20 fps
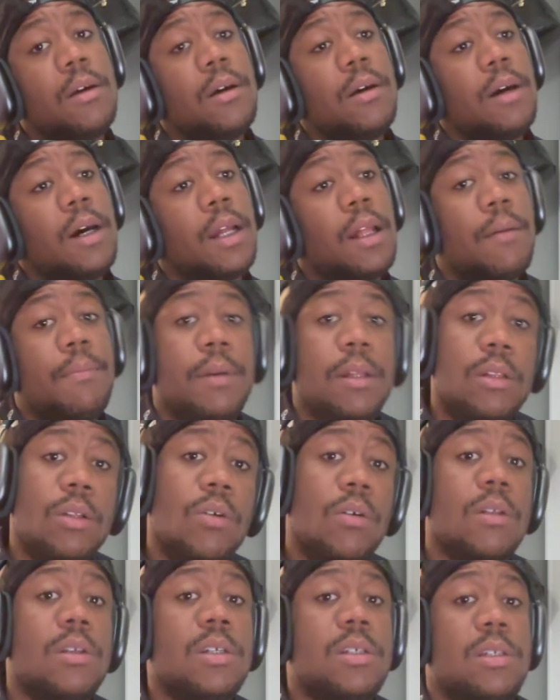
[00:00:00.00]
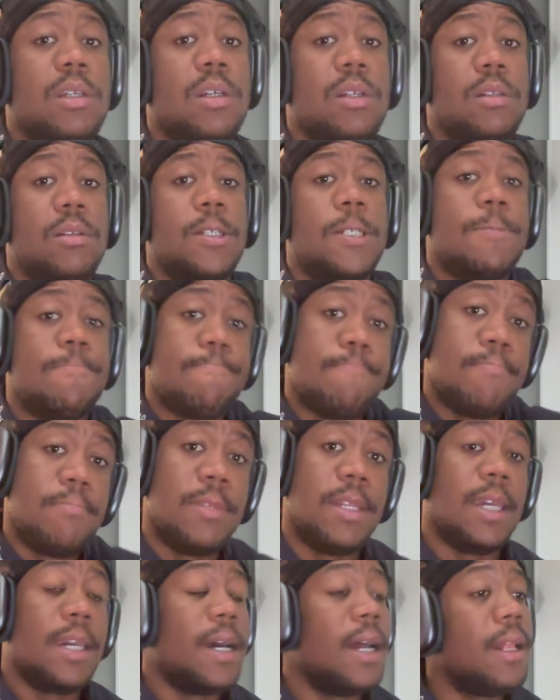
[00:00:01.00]
and I've been noticing
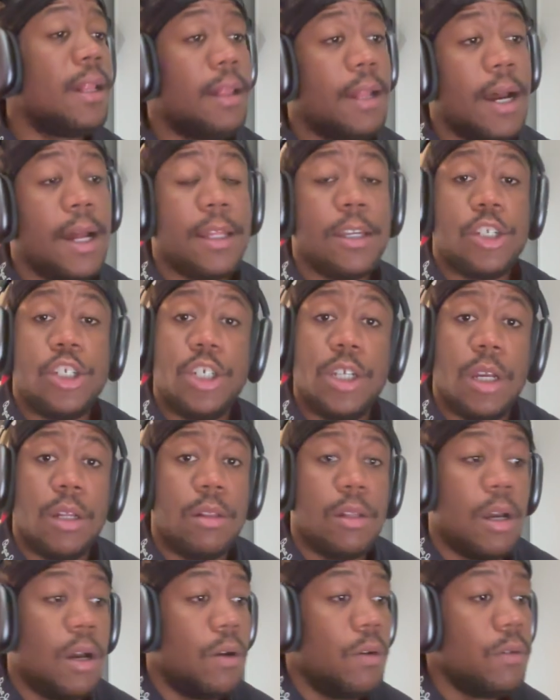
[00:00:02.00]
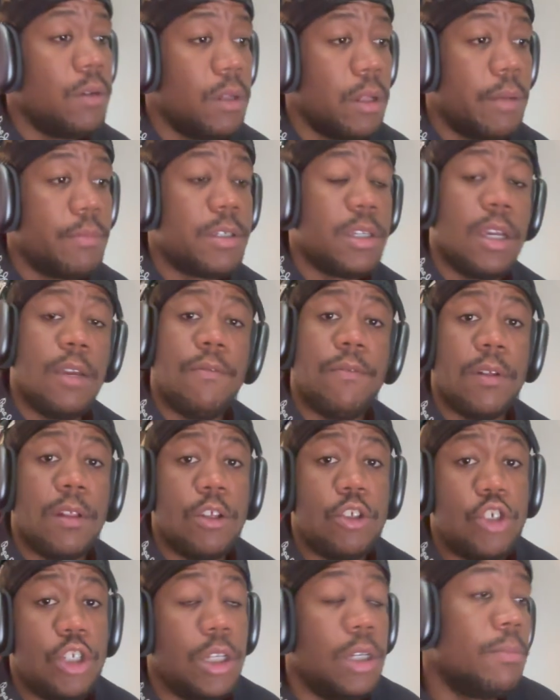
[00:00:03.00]
they got a lot of shit now, you know what I'm saying, for the
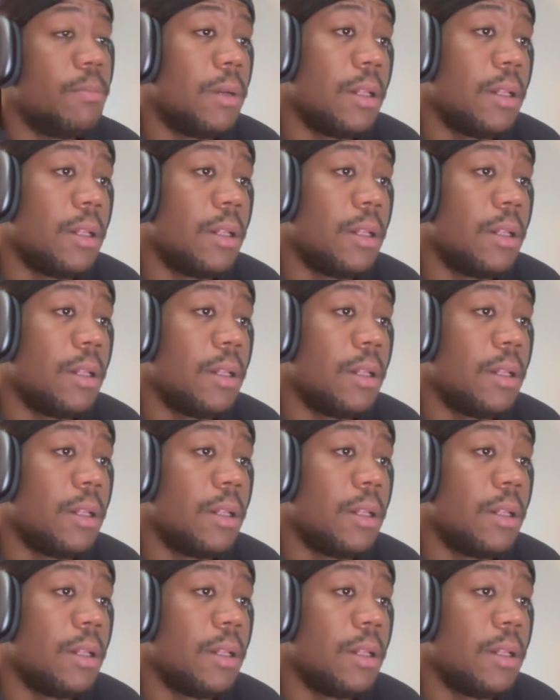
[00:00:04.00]
Jeep.